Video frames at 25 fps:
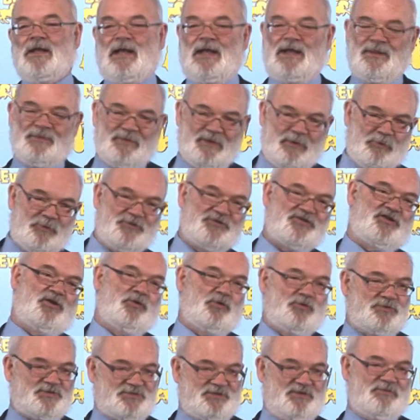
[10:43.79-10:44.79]
and they were
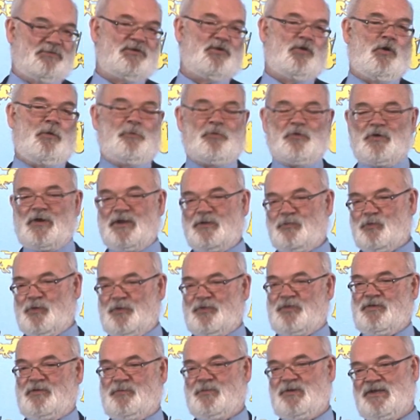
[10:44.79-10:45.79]
told to cooperate
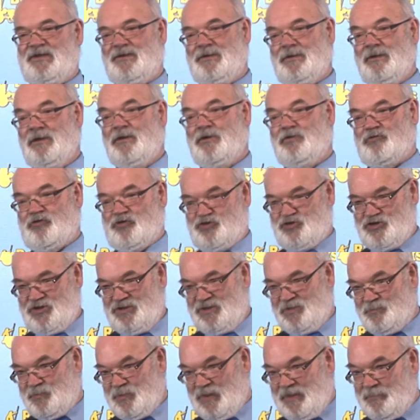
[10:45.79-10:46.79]
with them in
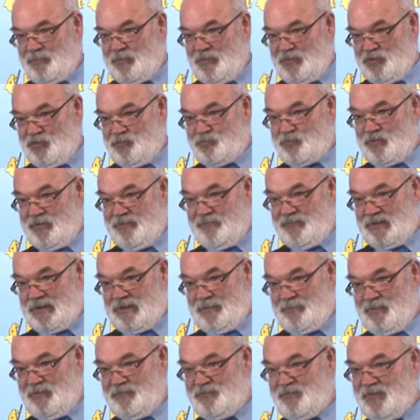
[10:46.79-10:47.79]
crushing the people who'd
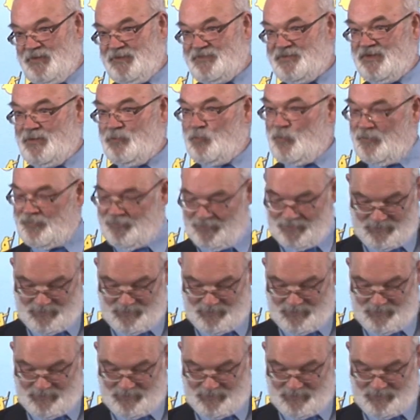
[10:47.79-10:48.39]
previously been fighting with